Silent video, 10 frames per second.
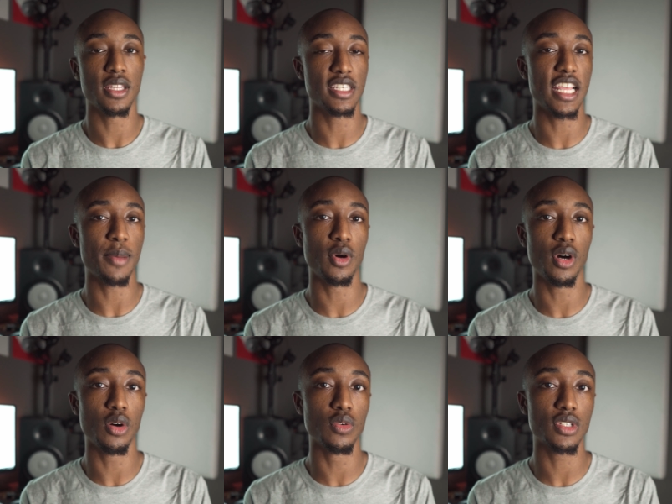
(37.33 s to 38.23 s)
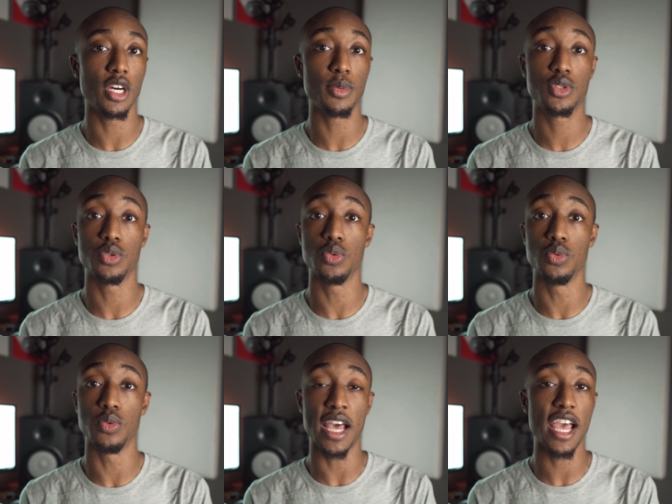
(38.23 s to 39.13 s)
this gimbal holds up to
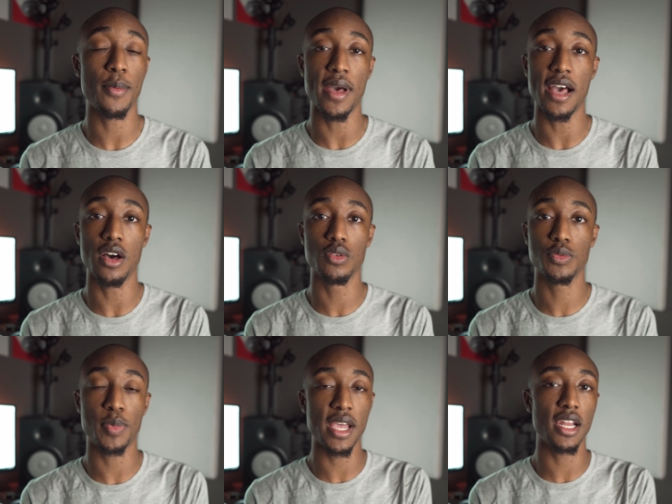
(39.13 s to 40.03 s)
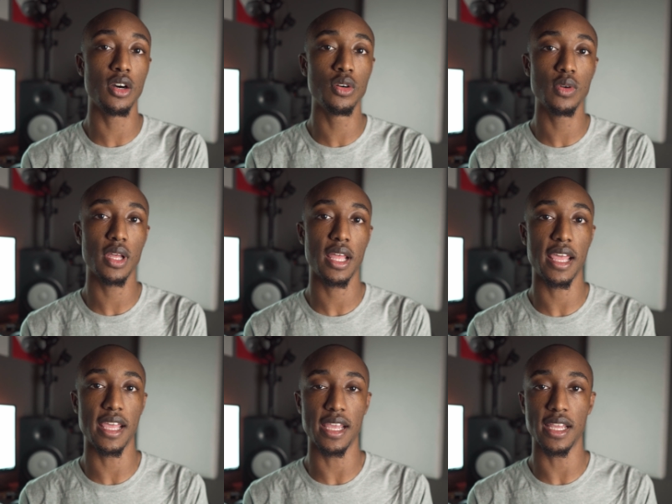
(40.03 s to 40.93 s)
9 pounds payload,
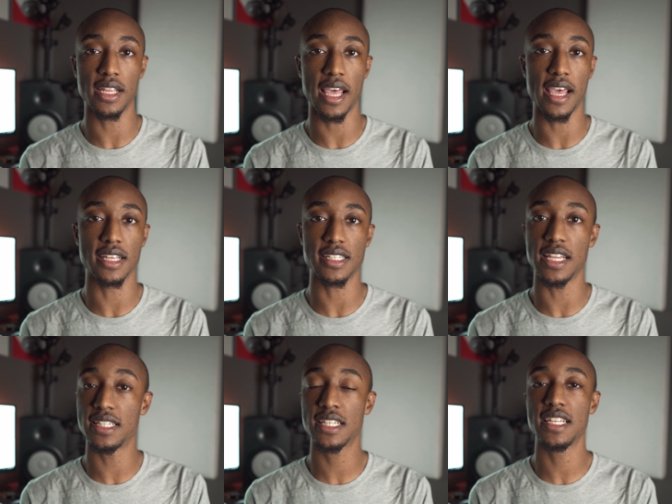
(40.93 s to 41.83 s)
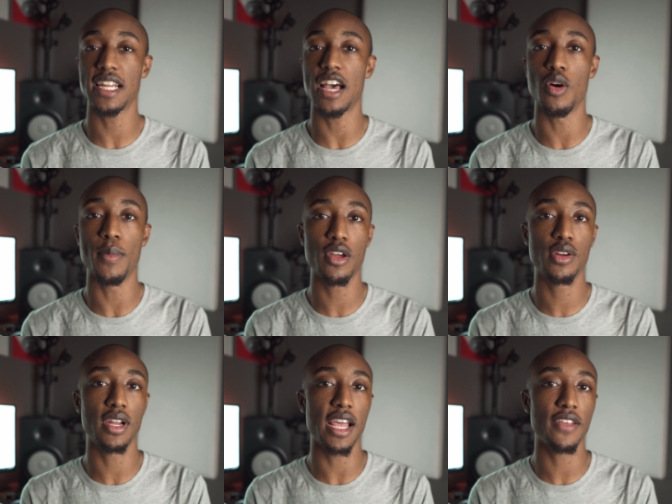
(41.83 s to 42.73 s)
it has a 16 hour
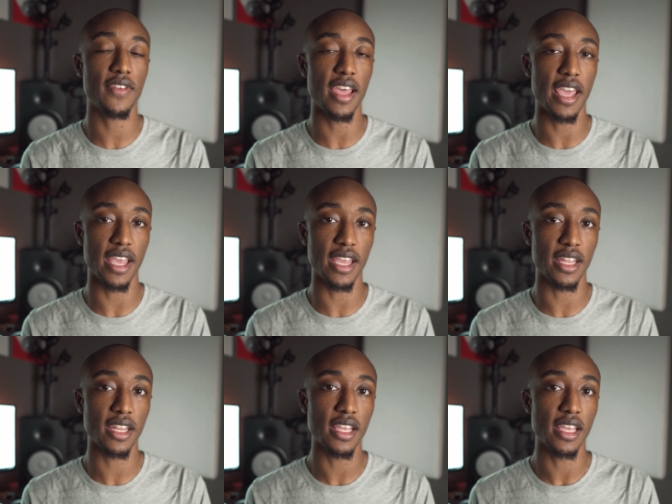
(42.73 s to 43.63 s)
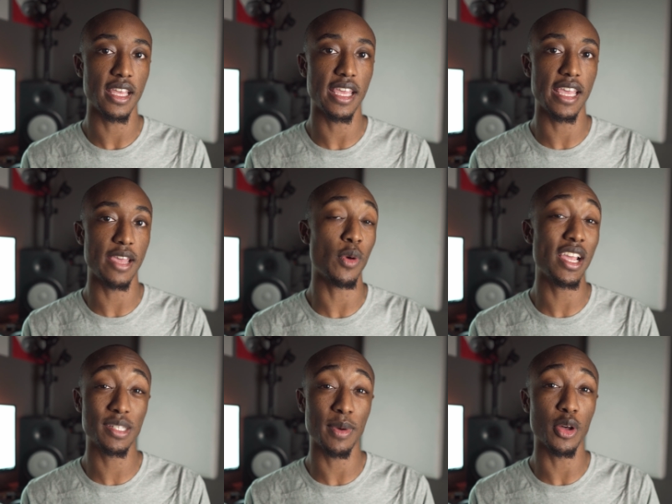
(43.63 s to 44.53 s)
battery life, and it
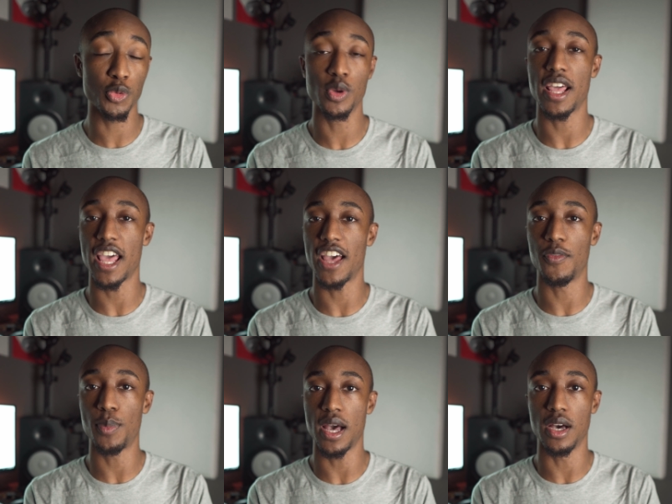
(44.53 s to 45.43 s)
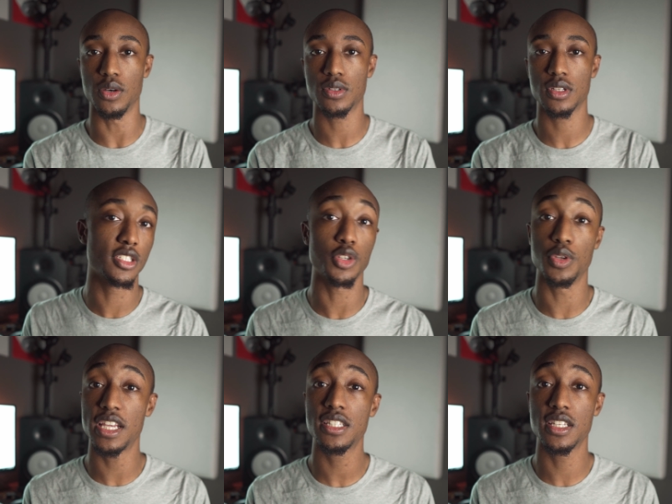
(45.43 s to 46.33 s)
weighs about three and a half pounds. So
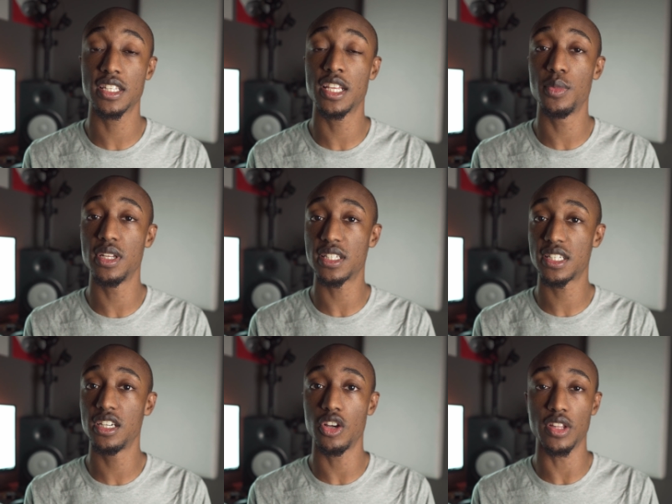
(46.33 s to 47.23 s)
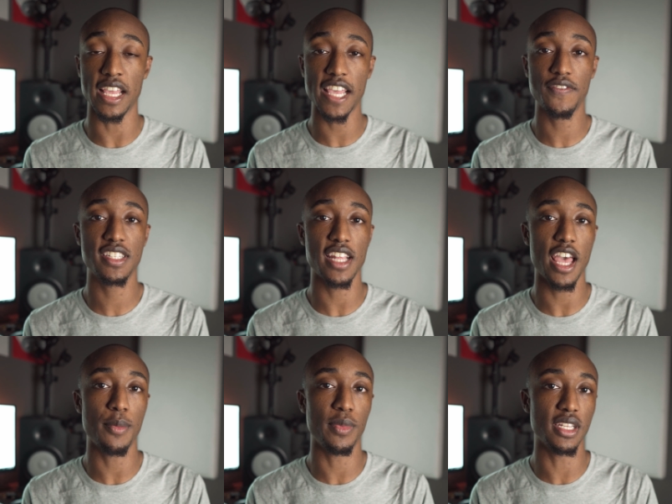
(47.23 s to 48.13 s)
yes, this gimbal is still on the heavy
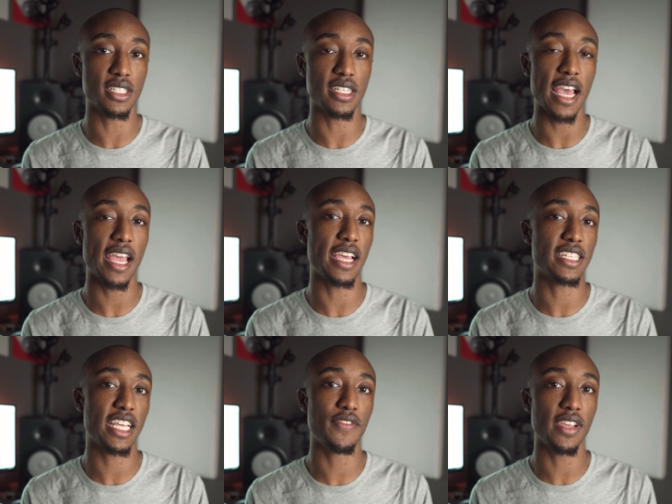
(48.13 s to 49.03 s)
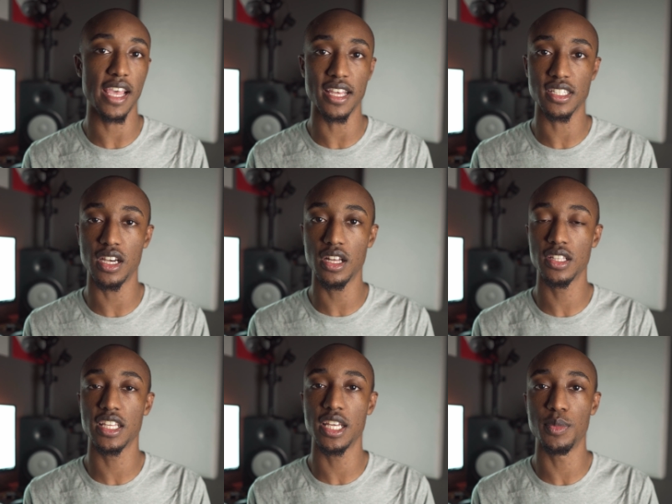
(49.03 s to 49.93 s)
side, but it's not as heavy as
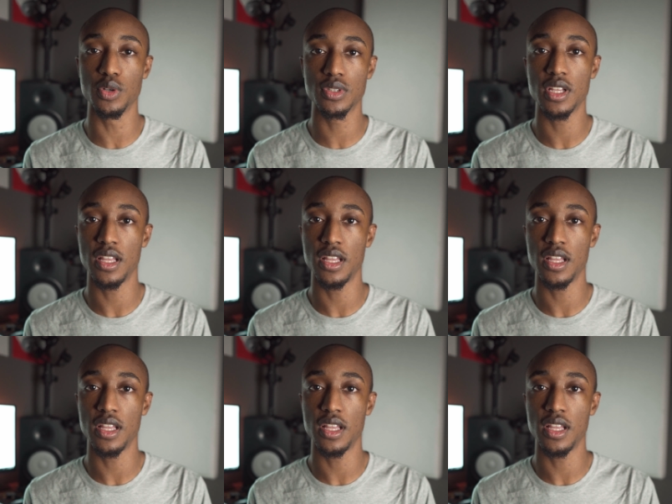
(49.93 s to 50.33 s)
other gimbals